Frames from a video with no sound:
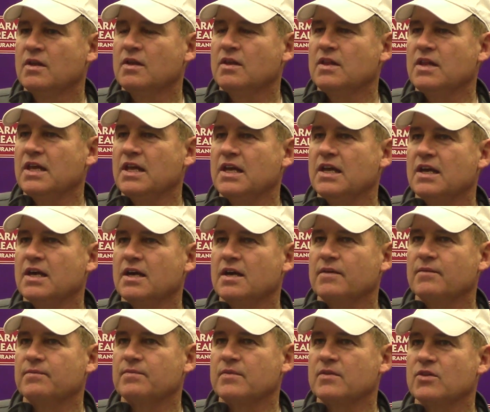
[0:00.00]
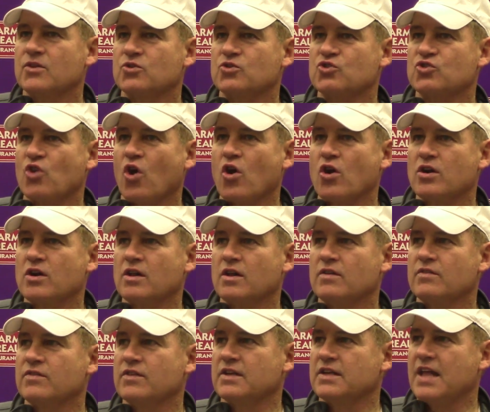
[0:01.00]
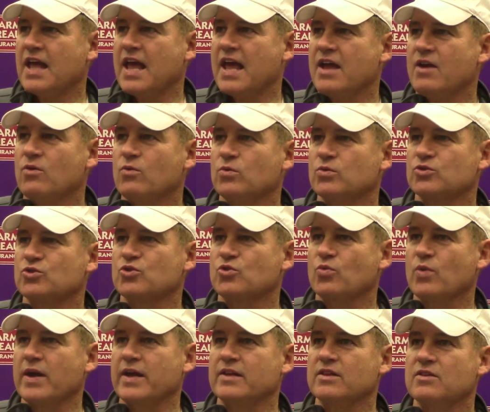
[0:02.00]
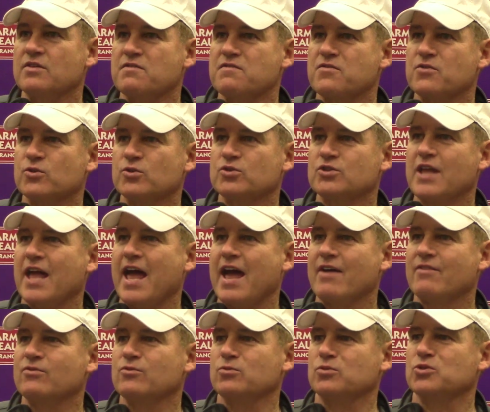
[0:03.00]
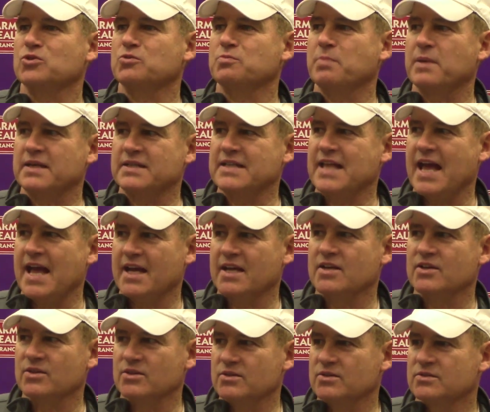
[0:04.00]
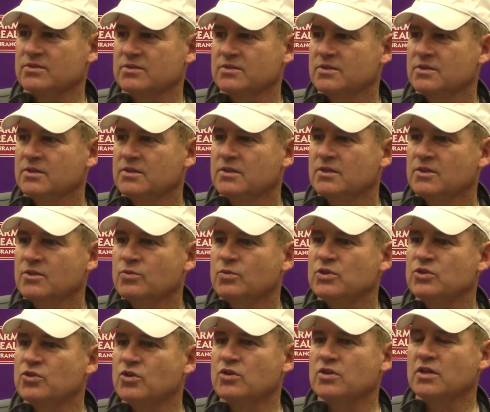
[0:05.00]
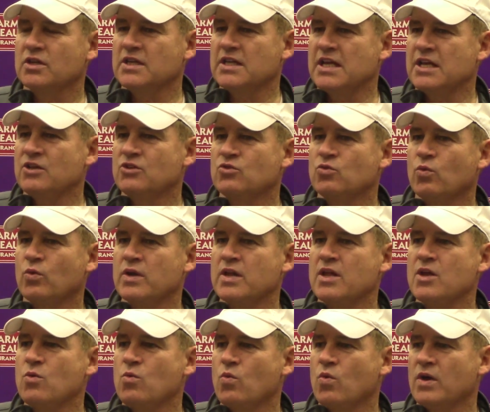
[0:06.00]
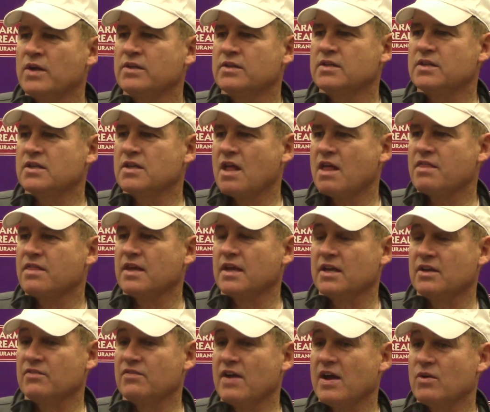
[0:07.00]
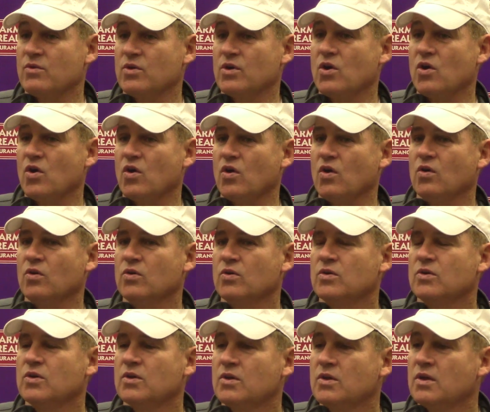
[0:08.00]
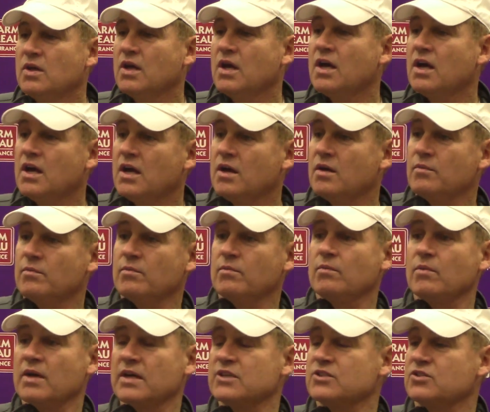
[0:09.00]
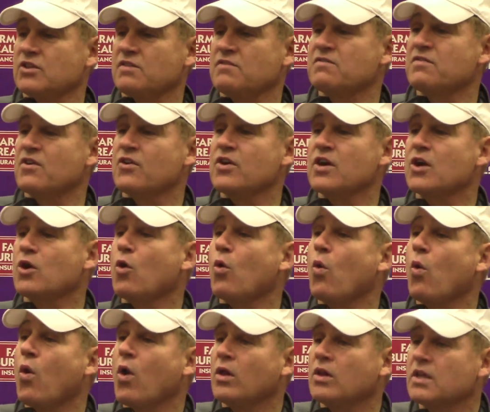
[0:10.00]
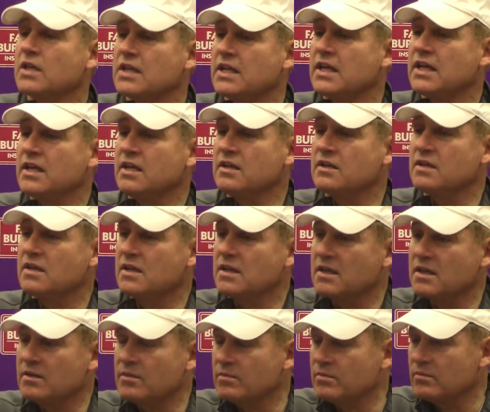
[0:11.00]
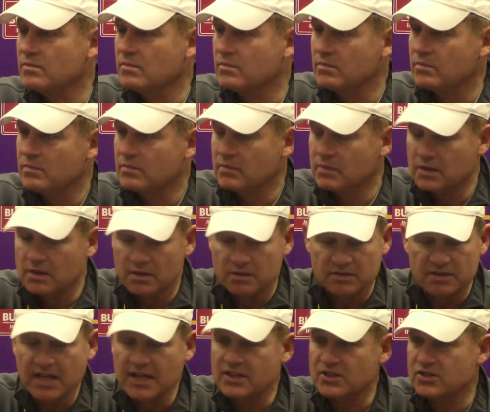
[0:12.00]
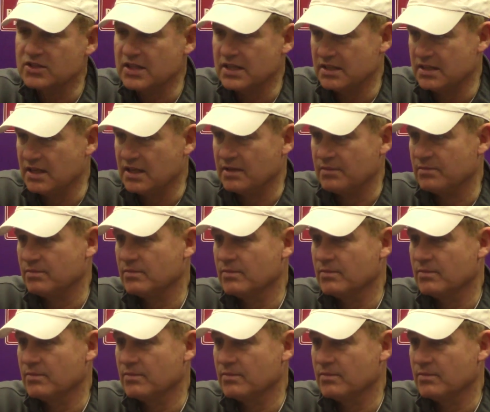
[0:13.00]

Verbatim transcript: The, uh, the start of the day was great. The first half was spectacular. We took the lead 21 to nothing, if I recall, um, against a very quality um, uh, Tennessee team